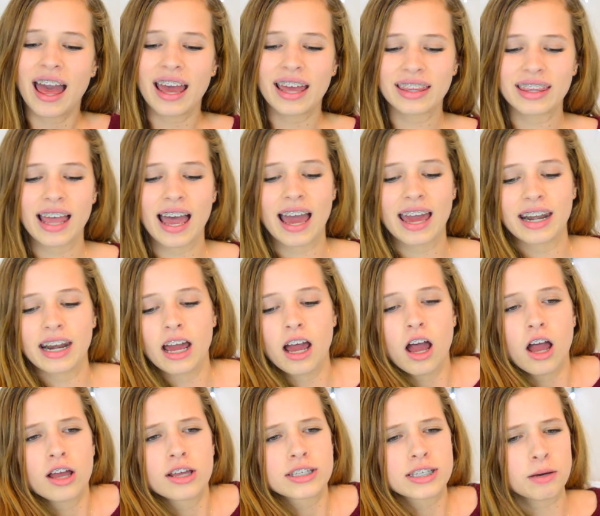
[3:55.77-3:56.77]
And then
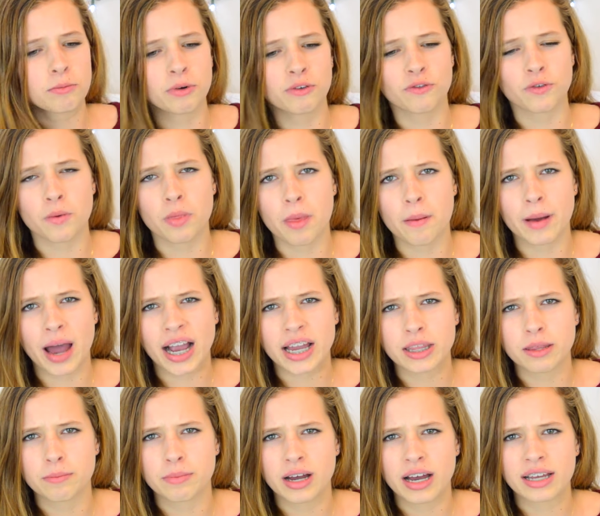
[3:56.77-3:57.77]
someone from the back
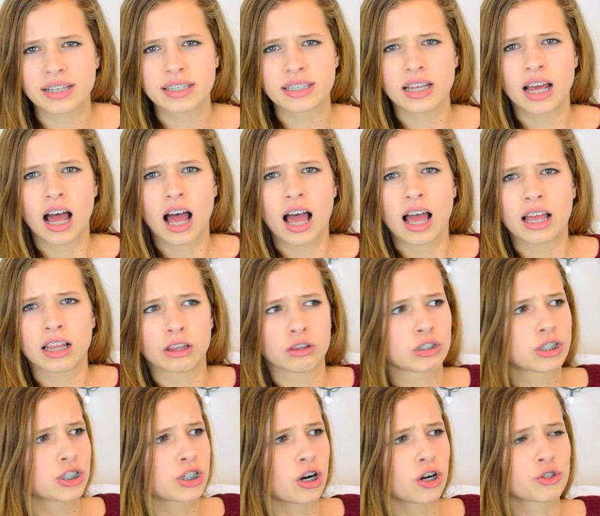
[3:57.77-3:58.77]
of the bus
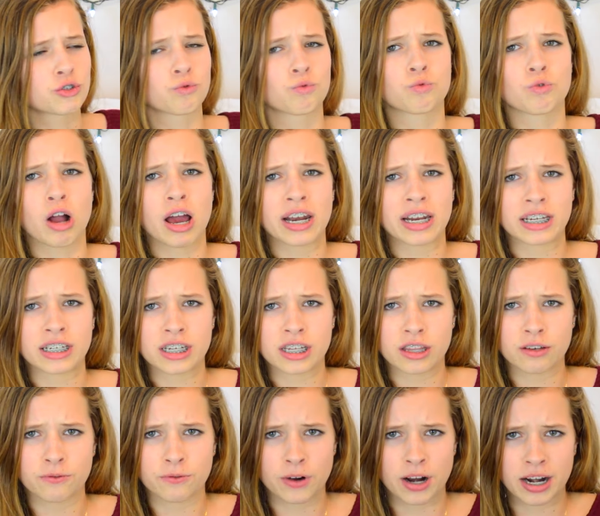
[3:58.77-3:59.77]
starts running to
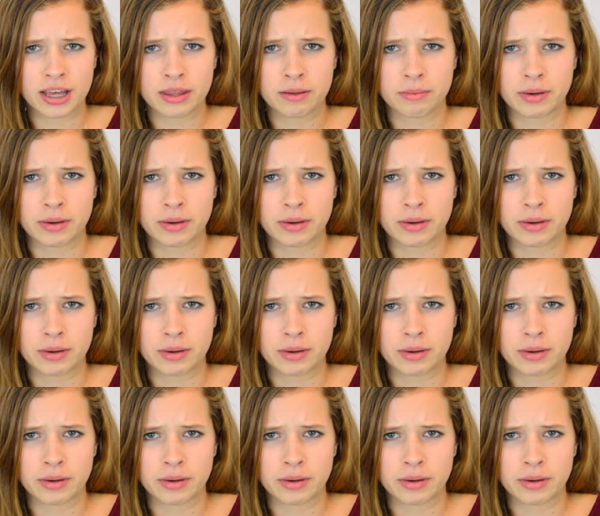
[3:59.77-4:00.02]
the front of the